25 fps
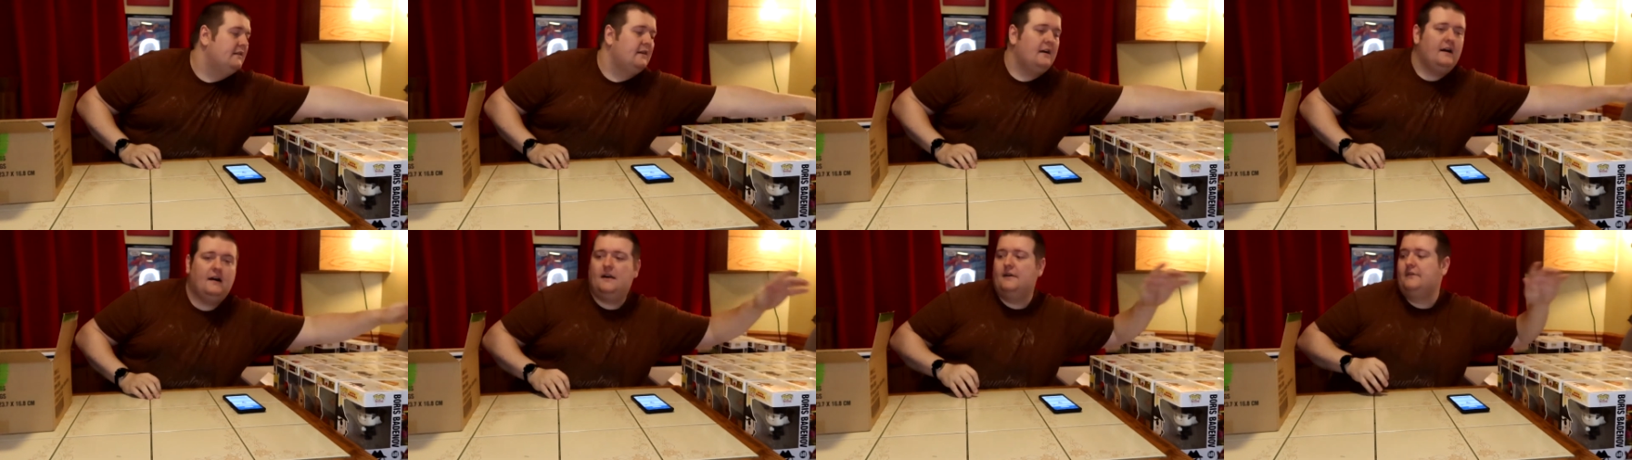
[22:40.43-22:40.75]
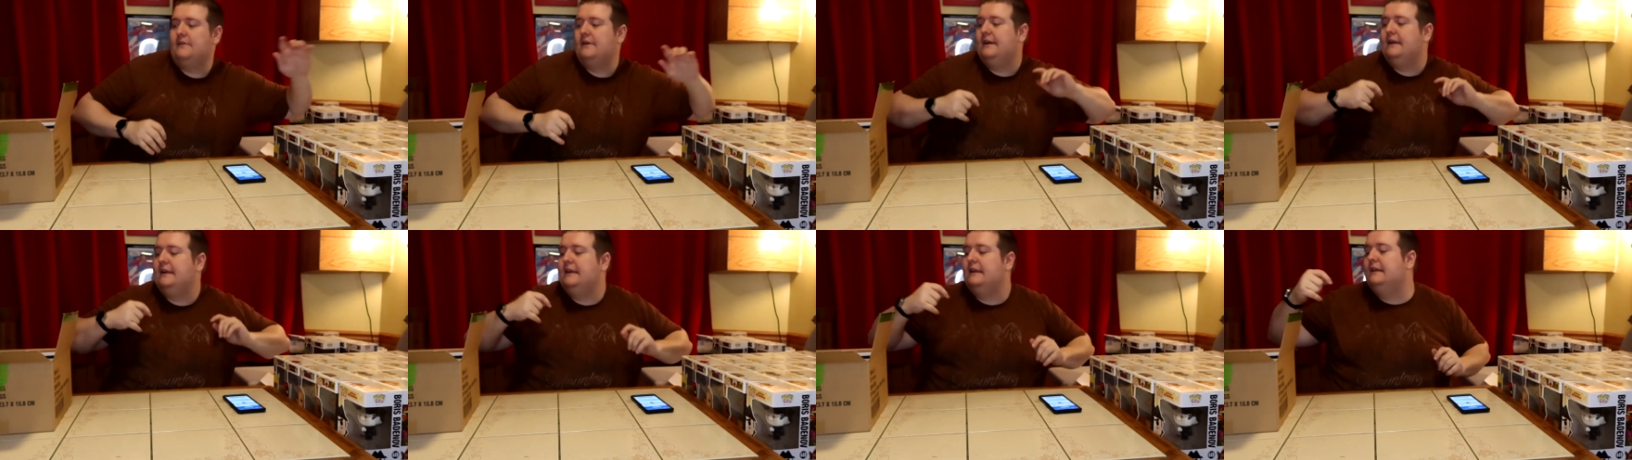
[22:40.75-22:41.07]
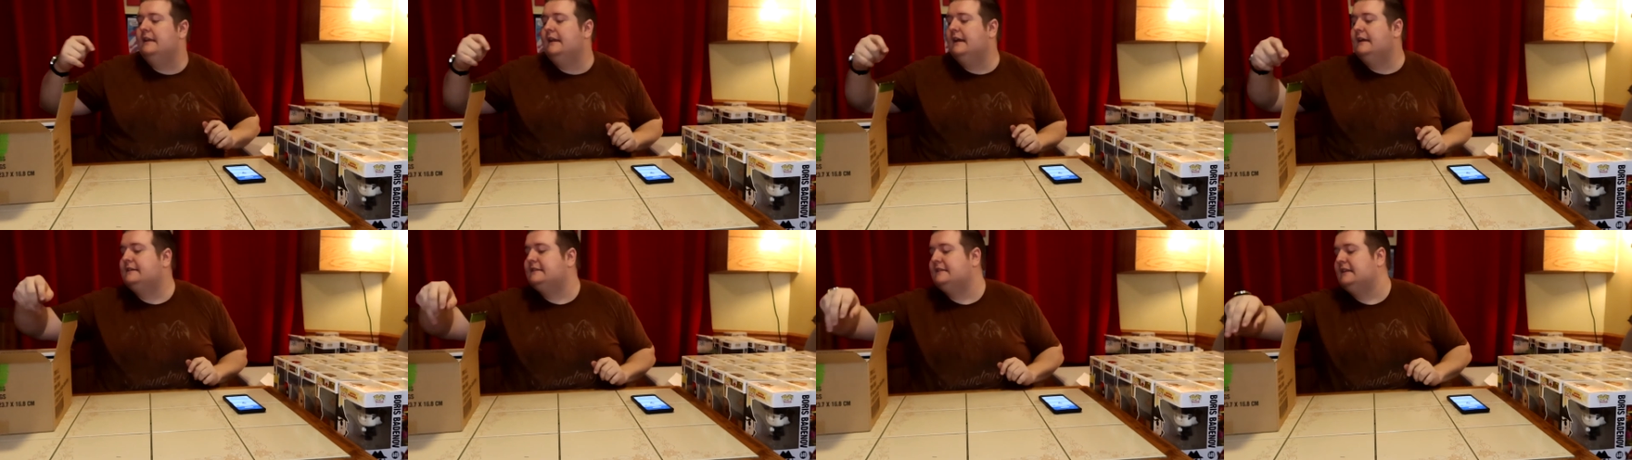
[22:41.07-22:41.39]
Alrighty.
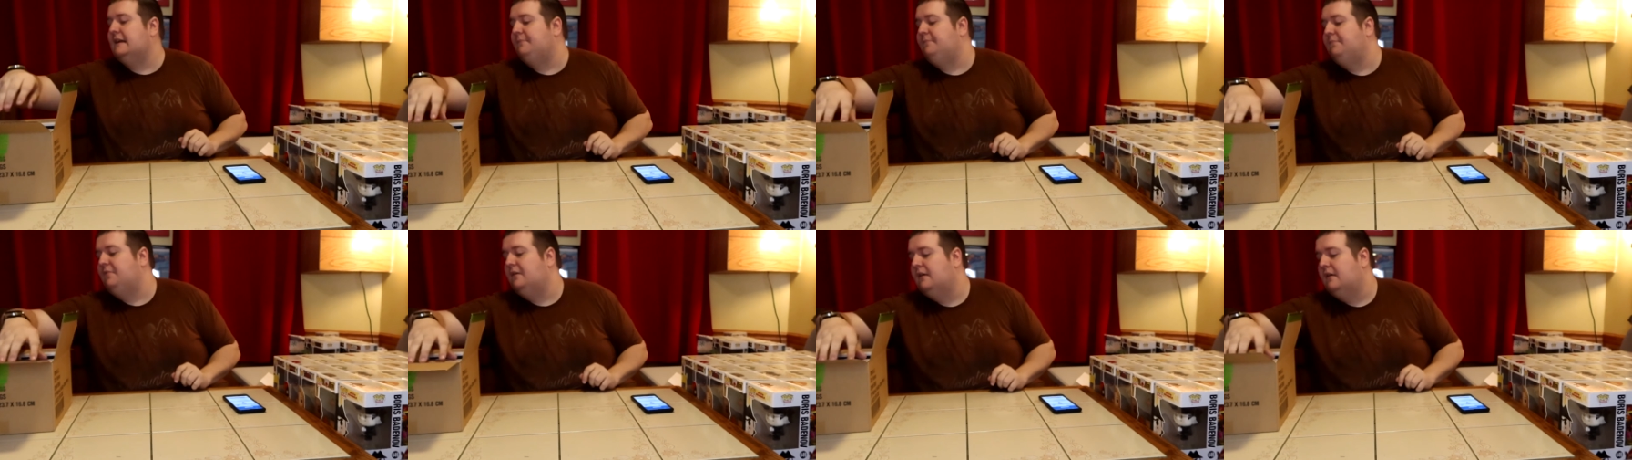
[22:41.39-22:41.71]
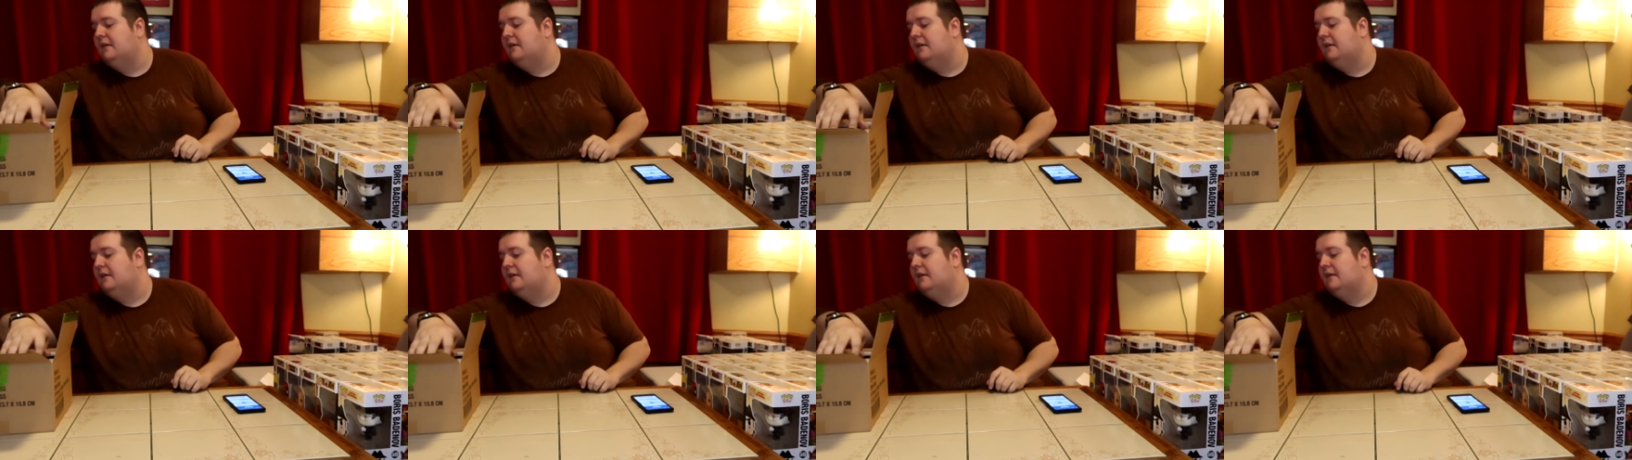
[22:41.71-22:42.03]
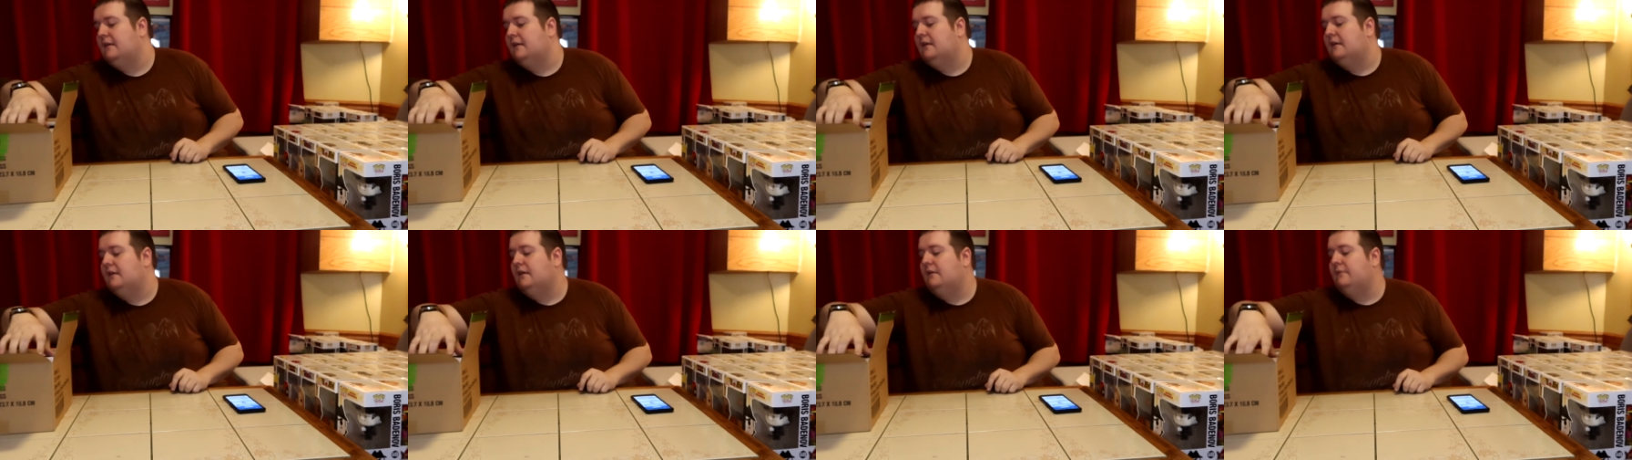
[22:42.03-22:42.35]
Next up,
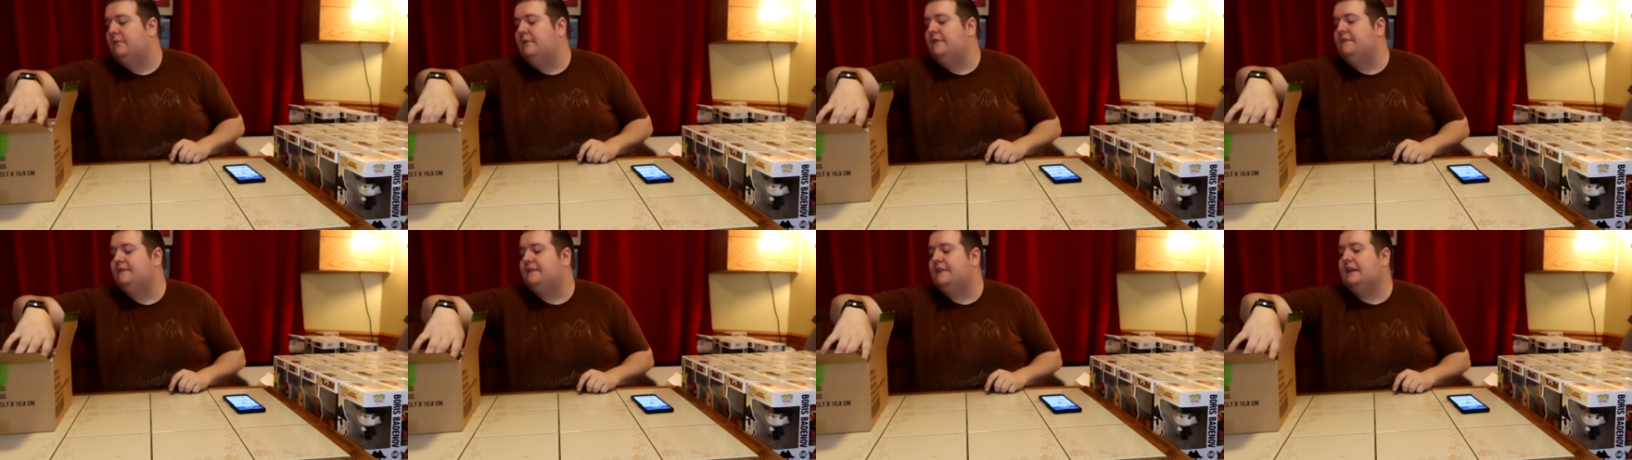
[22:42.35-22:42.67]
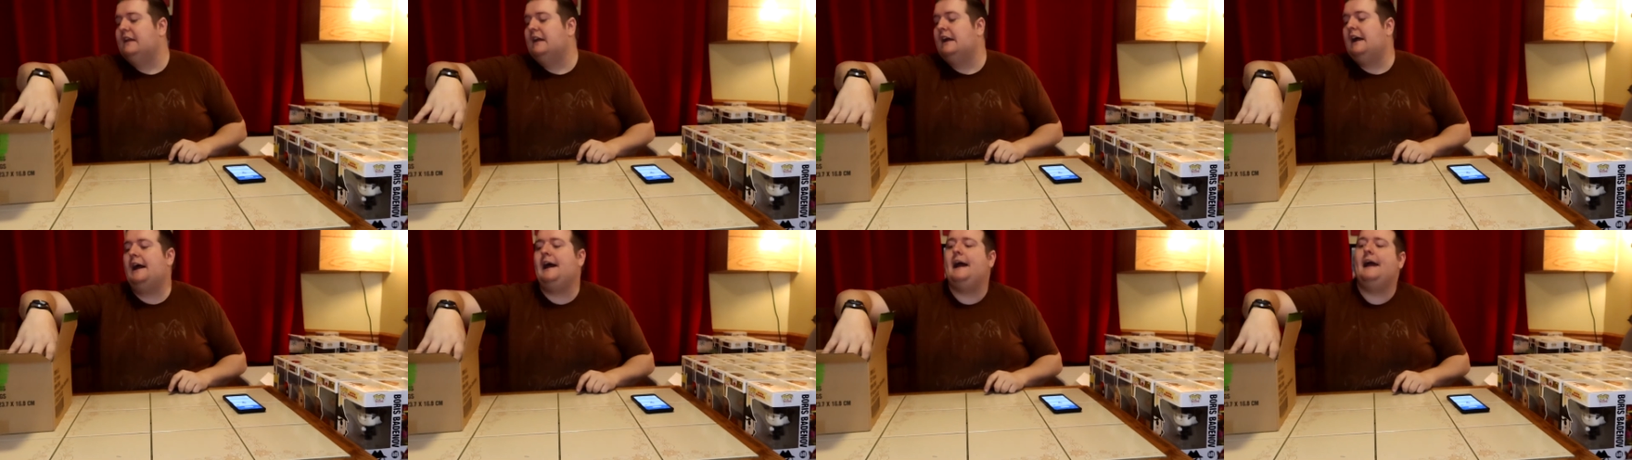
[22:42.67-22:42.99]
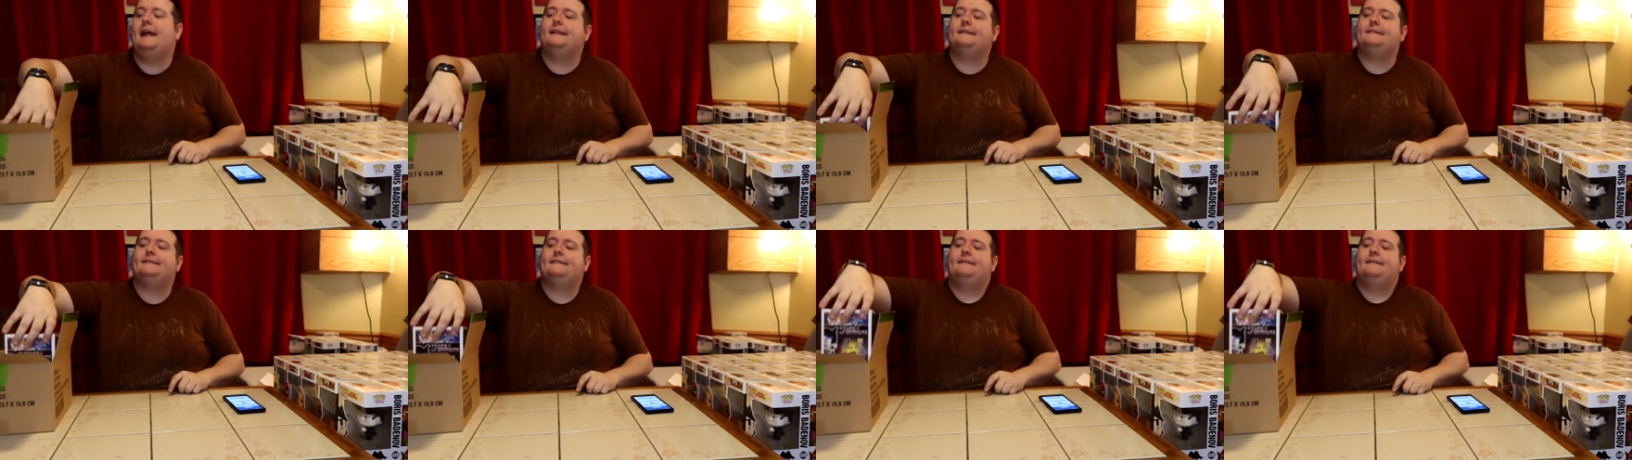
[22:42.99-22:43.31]
we've got